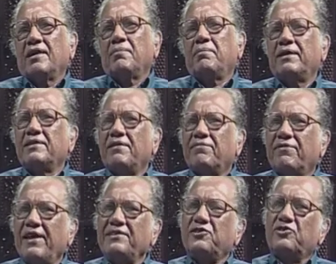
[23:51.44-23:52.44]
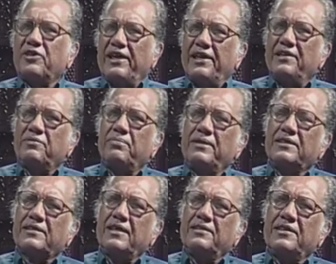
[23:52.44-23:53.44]
But the French trade,
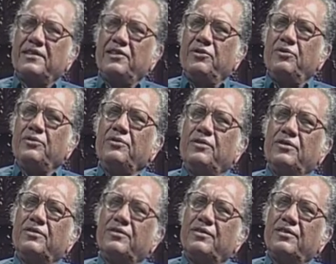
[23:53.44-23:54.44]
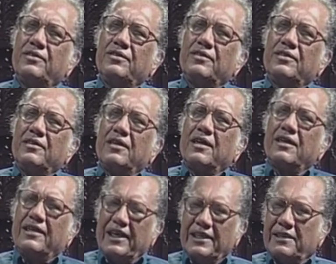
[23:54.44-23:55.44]
which continued
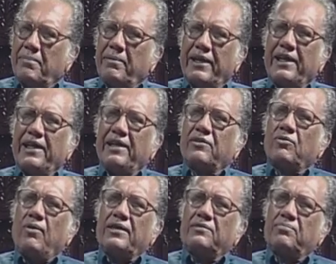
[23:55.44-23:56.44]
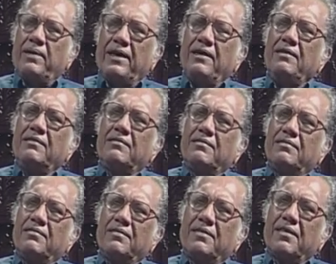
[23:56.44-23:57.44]
in the beginning quite well,
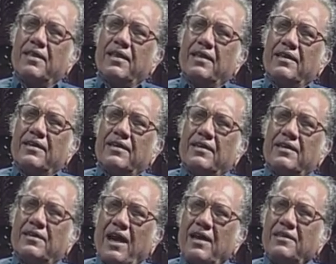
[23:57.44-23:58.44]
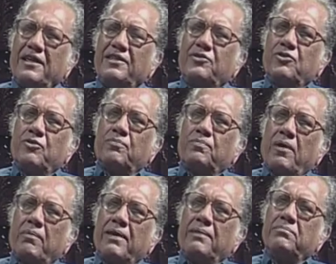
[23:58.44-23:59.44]
ran into
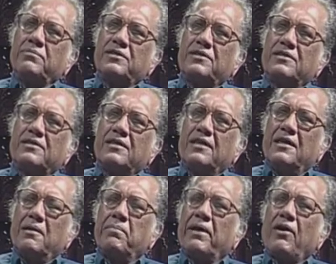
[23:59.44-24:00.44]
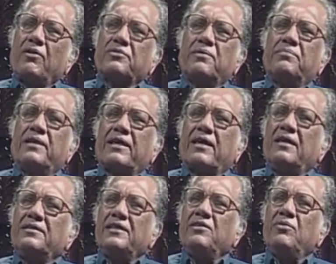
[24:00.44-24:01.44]
problems because of the
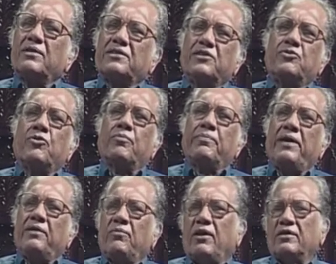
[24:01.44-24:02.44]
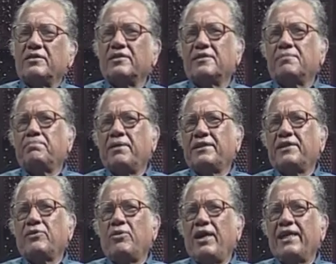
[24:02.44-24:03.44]
continuous European wars,
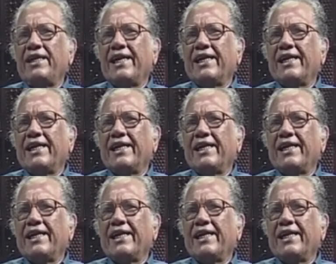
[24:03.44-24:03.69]
particularly